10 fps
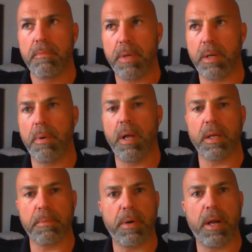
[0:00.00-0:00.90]

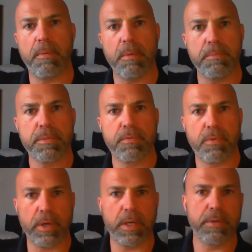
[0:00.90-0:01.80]
metabolic problems
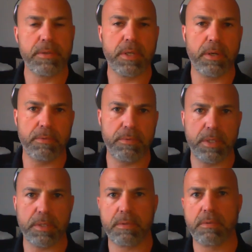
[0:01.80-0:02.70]
for you. So
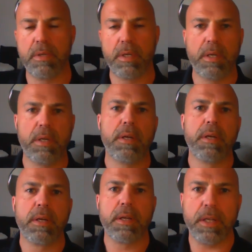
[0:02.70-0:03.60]
just
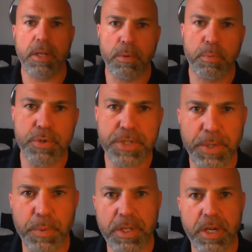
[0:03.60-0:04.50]

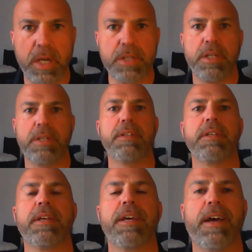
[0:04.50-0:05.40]
proceed with caution.
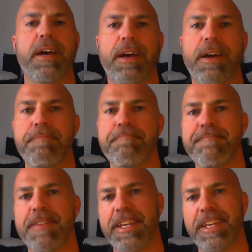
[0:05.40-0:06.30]

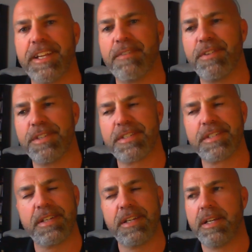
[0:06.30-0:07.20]
Again, if
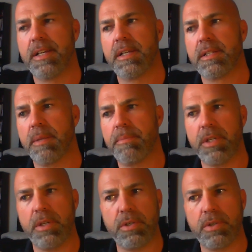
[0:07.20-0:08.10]
it's
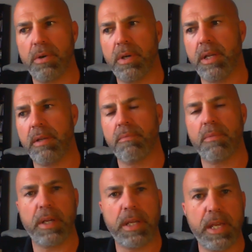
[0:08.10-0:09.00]
something you enjoy
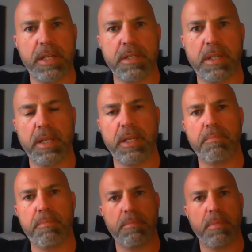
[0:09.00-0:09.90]
occasionally,
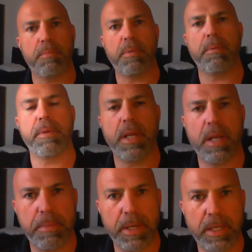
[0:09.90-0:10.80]
probably not
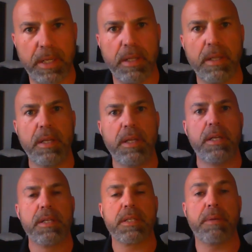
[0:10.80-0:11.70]
a big deal.
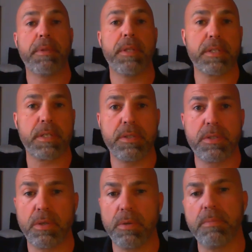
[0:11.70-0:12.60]
Something that's
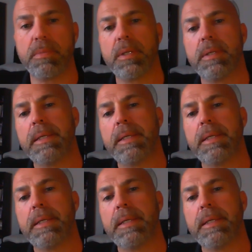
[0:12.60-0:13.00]
consumed